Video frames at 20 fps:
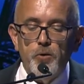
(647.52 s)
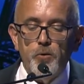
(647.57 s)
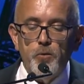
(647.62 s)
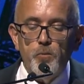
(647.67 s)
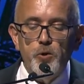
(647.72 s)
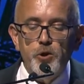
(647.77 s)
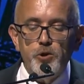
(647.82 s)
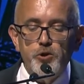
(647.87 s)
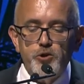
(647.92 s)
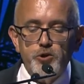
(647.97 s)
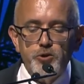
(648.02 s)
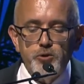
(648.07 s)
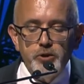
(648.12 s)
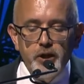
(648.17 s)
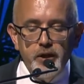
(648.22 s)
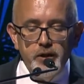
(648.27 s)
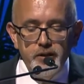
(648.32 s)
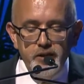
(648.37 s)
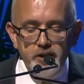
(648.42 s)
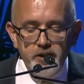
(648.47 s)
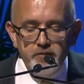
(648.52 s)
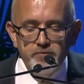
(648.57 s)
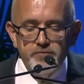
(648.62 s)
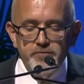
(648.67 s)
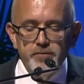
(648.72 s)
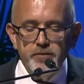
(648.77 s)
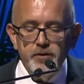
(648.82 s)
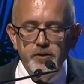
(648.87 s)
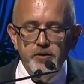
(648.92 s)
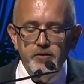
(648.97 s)
which they
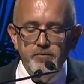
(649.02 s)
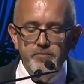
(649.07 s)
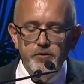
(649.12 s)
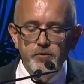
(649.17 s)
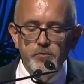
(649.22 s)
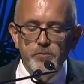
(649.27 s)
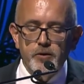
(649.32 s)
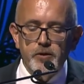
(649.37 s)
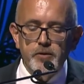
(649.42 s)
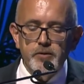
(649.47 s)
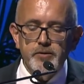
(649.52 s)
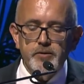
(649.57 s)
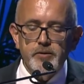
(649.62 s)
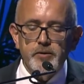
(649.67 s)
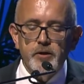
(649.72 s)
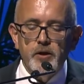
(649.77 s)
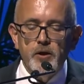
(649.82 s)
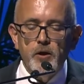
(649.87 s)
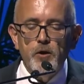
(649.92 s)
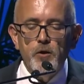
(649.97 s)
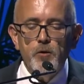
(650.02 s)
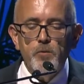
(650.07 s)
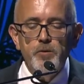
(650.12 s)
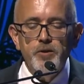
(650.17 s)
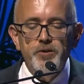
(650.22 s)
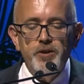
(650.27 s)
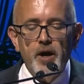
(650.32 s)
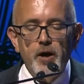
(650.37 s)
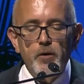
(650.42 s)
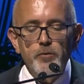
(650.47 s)
leave individuals
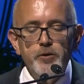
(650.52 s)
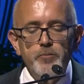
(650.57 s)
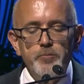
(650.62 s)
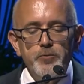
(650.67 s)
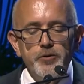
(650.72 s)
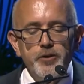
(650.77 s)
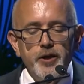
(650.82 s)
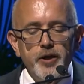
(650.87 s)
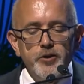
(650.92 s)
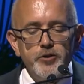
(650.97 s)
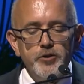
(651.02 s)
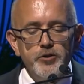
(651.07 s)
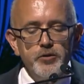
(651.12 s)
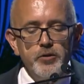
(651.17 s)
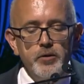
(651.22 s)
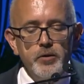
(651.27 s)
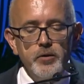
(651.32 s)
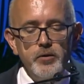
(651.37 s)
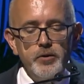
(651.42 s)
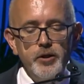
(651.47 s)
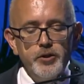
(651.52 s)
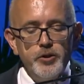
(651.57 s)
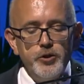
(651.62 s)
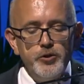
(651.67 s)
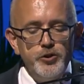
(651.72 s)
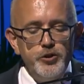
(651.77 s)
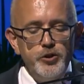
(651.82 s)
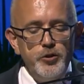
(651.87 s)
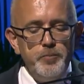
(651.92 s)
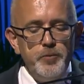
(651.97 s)
without the protection that the
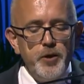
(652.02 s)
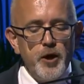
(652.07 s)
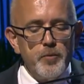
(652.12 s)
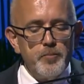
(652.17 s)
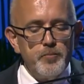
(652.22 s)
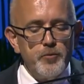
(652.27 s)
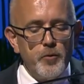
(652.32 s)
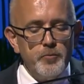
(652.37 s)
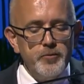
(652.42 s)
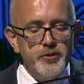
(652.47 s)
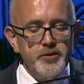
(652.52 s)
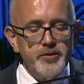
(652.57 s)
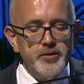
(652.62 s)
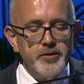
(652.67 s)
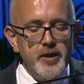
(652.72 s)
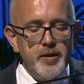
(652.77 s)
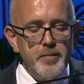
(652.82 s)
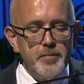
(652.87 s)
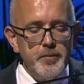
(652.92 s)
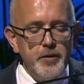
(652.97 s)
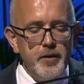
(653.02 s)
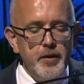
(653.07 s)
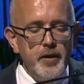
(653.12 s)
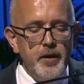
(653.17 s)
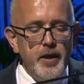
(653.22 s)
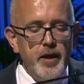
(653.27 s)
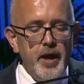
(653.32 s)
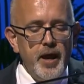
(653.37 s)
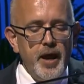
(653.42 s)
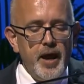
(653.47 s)
GDPR promises them,
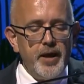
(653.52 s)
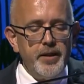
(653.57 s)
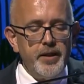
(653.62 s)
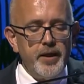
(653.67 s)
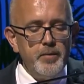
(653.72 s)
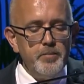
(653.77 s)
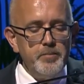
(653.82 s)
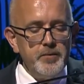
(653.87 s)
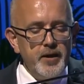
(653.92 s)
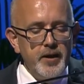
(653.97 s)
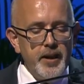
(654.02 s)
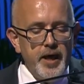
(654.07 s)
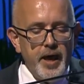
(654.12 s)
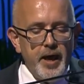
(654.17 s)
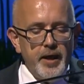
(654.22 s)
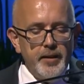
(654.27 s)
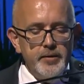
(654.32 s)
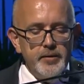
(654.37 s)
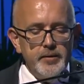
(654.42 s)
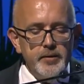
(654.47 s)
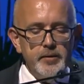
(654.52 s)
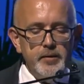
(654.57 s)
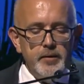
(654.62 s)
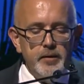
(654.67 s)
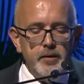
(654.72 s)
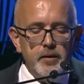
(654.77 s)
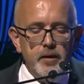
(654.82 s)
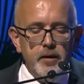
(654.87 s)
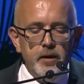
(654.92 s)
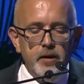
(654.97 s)
and I'm glad
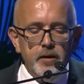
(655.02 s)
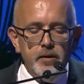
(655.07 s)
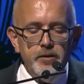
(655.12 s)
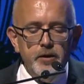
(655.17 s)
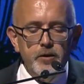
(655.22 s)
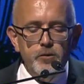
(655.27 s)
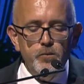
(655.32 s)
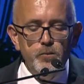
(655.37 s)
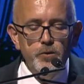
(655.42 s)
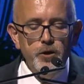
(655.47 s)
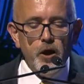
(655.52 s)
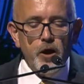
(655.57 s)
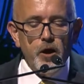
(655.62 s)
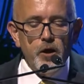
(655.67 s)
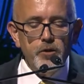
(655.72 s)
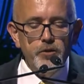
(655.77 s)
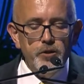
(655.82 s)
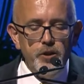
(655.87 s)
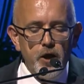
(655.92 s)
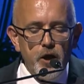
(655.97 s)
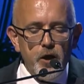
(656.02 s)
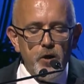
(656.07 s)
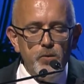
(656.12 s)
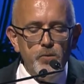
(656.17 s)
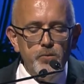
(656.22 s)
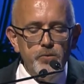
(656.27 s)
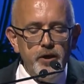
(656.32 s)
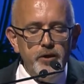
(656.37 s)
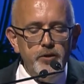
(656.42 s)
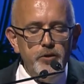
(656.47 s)
that we are now
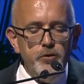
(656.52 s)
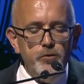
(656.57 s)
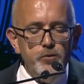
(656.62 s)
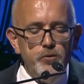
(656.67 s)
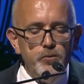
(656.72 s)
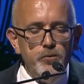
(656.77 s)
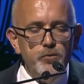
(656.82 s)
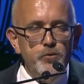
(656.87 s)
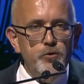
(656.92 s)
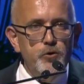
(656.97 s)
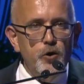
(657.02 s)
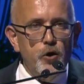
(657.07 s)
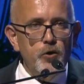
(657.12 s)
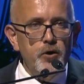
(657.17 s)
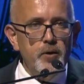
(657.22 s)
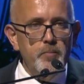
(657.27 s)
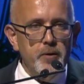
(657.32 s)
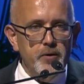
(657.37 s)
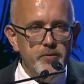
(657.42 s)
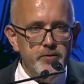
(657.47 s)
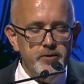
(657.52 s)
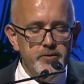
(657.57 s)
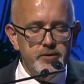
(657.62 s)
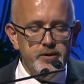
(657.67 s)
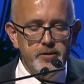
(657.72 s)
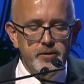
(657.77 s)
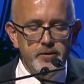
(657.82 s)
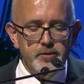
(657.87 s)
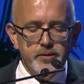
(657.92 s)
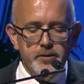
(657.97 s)
ready to talk about this
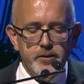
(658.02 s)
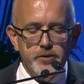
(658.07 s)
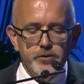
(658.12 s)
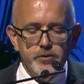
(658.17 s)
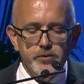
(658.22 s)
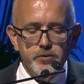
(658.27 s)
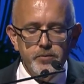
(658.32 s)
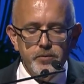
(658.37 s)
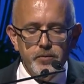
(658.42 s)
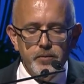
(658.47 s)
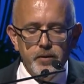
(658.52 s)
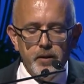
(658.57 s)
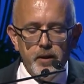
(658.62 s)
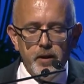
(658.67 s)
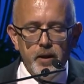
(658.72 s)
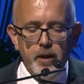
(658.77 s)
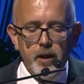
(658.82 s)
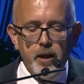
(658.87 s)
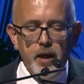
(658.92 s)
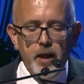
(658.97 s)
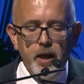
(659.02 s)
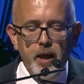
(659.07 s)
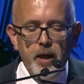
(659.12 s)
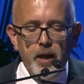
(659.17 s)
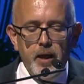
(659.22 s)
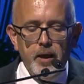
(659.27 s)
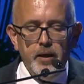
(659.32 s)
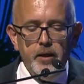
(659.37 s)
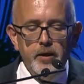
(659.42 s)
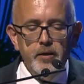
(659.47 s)
legislation.
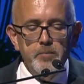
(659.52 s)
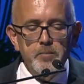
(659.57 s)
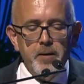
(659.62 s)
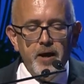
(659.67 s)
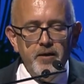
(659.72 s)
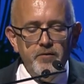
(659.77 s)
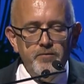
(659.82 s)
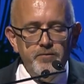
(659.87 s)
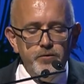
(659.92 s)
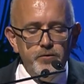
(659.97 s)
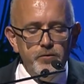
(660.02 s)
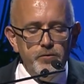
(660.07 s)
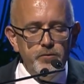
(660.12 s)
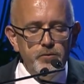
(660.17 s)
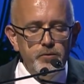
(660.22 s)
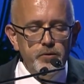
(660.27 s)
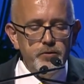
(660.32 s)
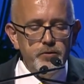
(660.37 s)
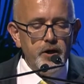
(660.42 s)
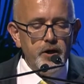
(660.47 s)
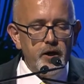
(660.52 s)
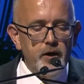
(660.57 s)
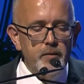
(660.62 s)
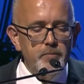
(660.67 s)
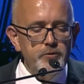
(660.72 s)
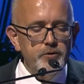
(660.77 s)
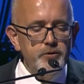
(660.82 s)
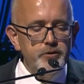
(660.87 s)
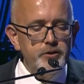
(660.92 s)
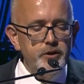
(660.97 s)
In my view,
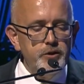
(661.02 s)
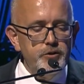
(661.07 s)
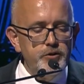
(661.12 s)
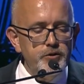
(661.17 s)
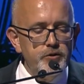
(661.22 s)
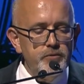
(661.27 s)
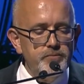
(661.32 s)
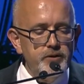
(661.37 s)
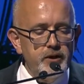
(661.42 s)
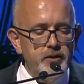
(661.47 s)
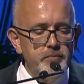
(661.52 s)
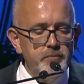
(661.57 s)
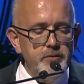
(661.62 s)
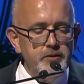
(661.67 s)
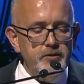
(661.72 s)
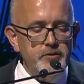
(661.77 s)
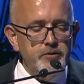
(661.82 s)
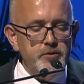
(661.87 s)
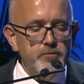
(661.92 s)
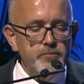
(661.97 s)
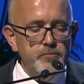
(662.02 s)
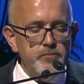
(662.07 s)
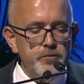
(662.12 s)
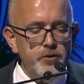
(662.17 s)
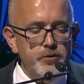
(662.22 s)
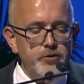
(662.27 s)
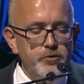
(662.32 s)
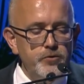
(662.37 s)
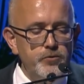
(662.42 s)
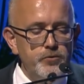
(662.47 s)
harmonization of the administrative
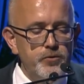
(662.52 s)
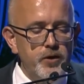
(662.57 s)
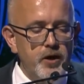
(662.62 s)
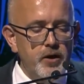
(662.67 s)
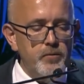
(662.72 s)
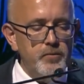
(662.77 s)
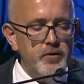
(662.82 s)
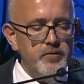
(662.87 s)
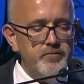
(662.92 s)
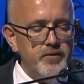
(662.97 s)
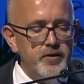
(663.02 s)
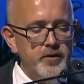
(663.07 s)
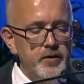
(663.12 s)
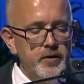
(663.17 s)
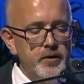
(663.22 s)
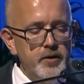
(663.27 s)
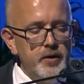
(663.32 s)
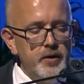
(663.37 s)
procedure, however,